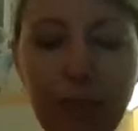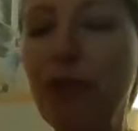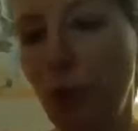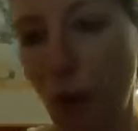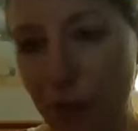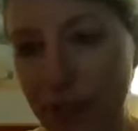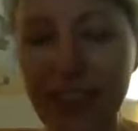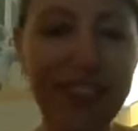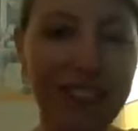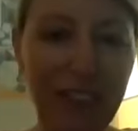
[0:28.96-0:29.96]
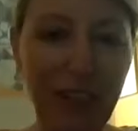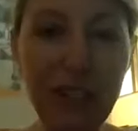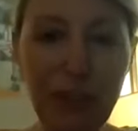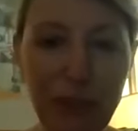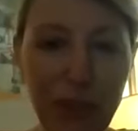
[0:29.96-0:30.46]
perform this
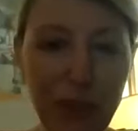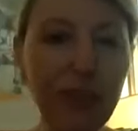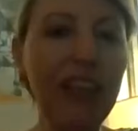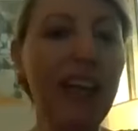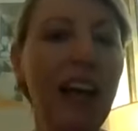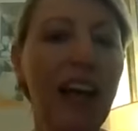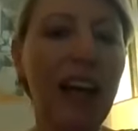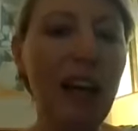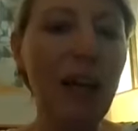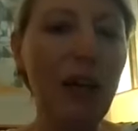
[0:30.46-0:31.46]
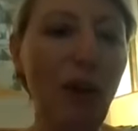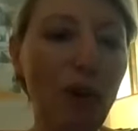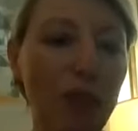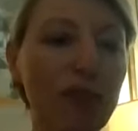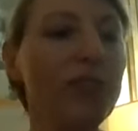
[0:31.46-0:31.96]
interview
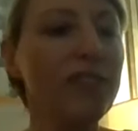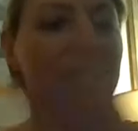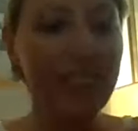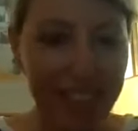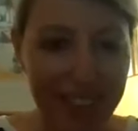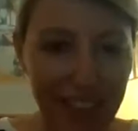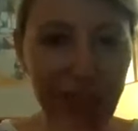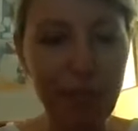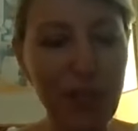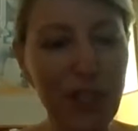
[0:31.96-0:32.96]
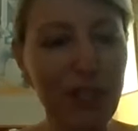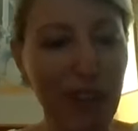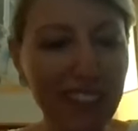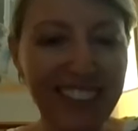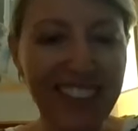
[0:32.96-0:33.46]
of Desislava
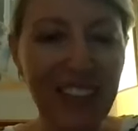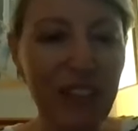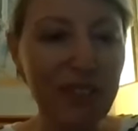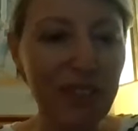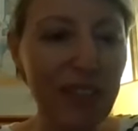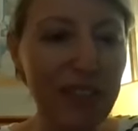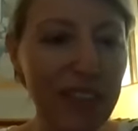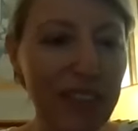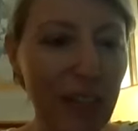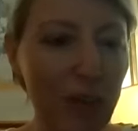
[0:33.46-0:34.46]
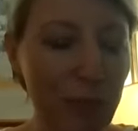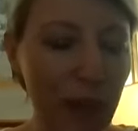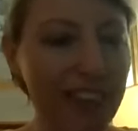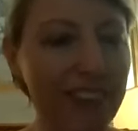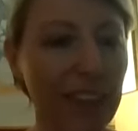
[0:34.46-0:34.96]
Peycheva, a fantastic
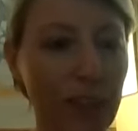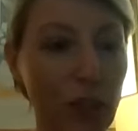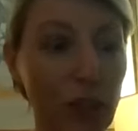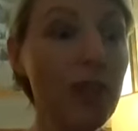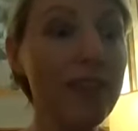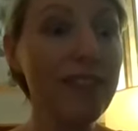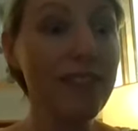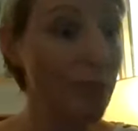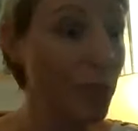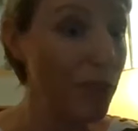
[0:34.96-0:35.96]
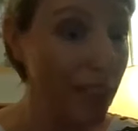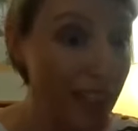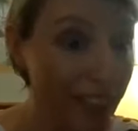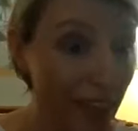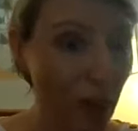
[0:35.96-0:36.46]
alumna,
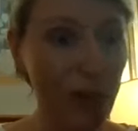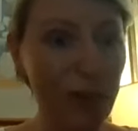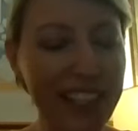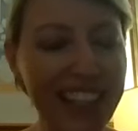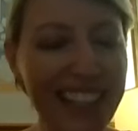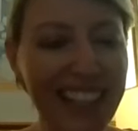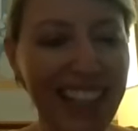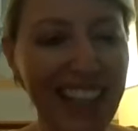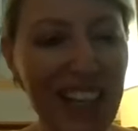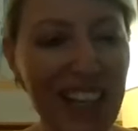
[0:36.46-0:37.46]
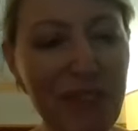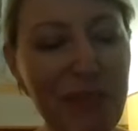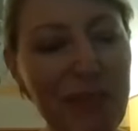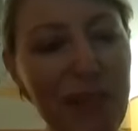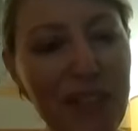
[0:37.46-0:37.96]
2017 already,
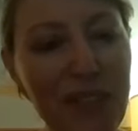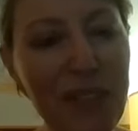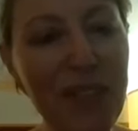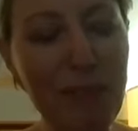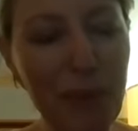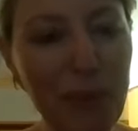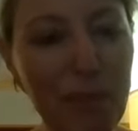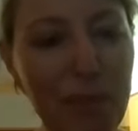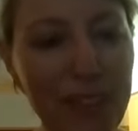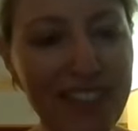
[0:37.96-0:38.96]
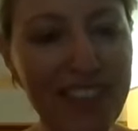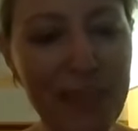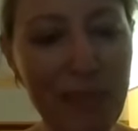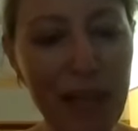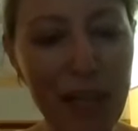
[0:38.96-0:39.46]
from the Master in Sport
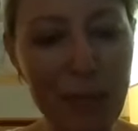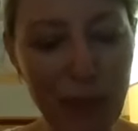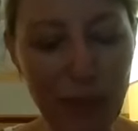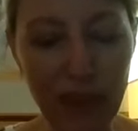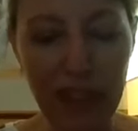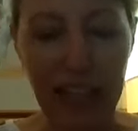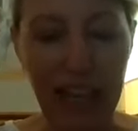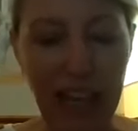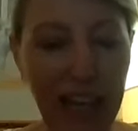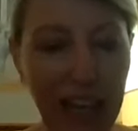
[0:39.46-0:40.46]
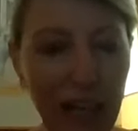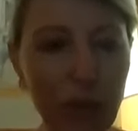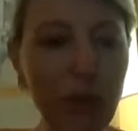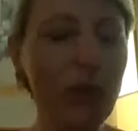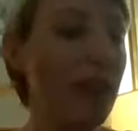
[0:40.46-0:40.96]
Business Management,
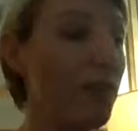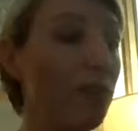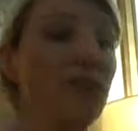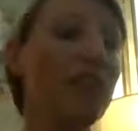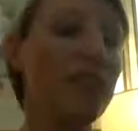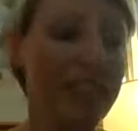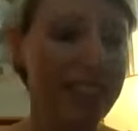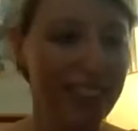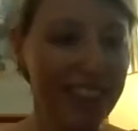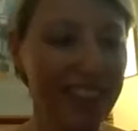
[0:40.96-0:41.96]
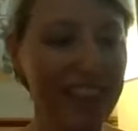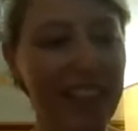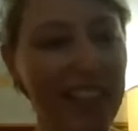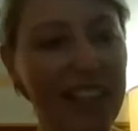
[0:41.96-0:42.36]
who started a fantastic career